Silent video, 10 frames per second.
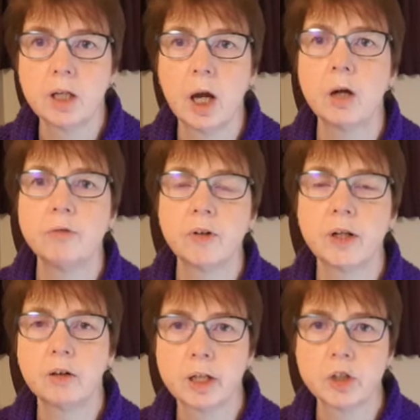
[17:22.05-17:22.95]
Hopefully
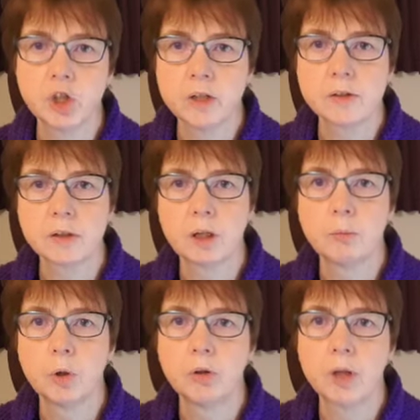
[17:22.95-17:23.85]
I'll get a chance to come
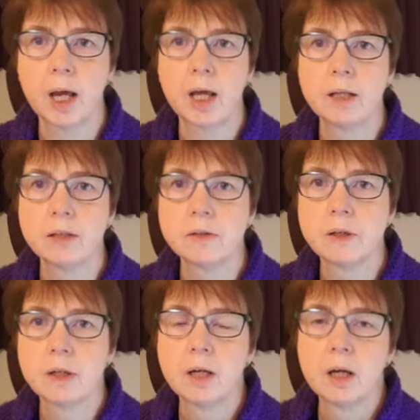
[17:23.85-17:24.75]
on and
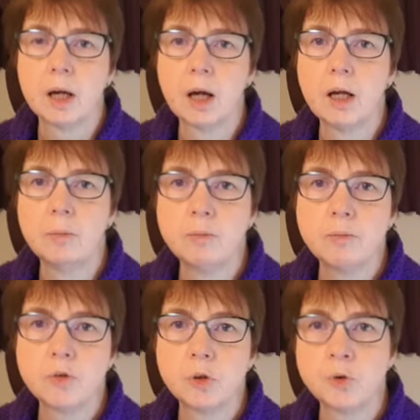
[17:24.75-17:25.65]

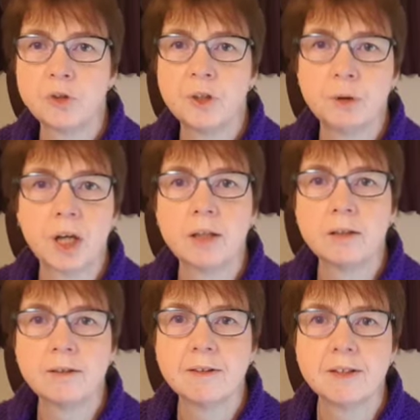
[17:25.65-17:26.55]
talk to you
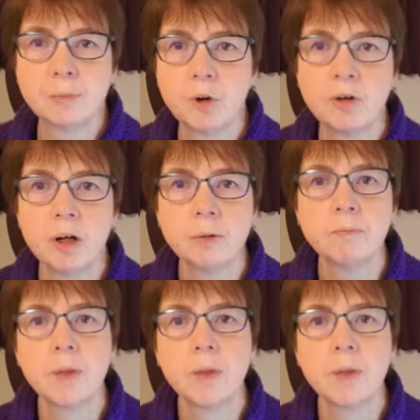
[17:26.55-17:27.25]
again tomorrow.